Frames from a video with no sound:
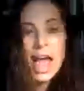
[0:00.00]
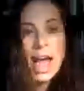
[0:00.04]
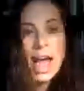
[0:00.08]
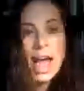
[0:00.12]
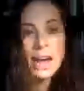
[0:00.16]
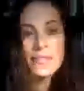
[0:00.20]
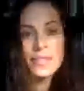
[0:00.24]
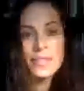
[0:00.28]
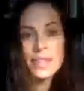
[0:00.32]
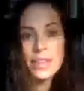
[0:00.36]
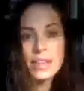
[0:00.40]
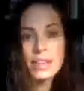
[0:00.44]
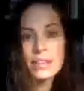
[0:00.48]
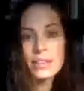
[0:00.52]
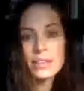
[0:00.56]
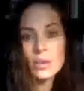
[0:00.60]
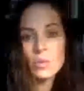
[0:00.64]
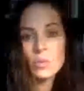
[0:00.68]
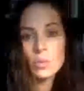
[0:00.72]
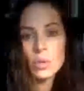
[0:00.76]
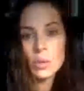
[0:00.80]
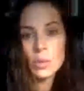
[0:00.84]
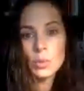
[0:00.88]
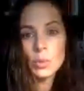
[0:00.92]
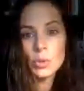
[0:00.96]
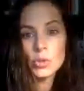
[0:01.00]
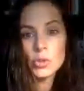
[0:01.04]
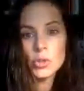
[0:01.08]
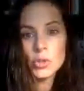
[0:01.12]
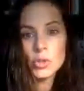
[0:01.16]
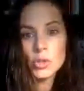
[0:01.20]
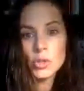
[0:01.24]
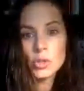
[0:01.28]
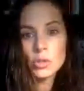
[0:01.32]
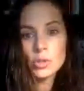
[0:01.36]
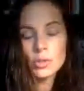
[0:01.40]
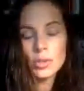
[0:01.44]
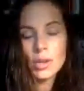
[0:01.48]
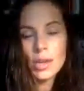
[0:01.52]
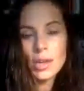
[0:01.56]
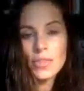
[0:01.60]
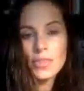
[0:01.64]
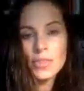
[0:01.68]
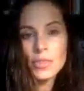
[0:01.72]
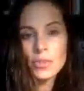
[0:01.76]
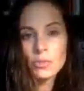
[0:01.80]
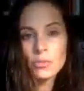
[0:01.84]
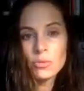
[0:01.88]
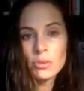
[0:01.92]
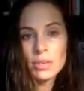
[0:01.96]
And then we will do
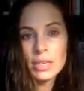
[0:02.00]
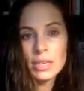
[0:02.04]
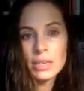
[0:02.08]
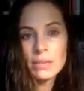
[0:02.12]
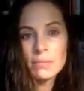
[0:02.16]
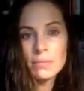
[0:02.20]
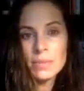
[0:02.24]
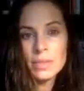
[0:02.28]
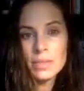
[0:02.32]
3